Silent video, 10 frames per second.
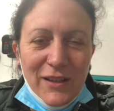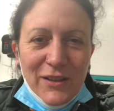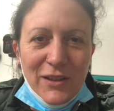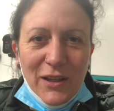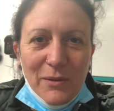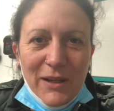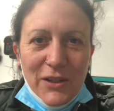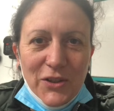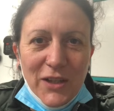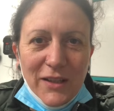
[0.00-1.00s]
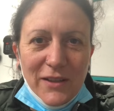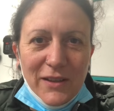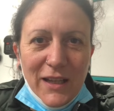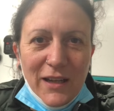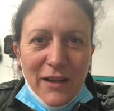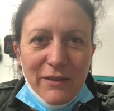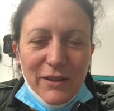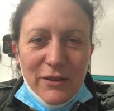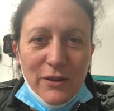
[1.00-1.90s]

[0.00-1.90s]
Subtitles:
not only to check that they are in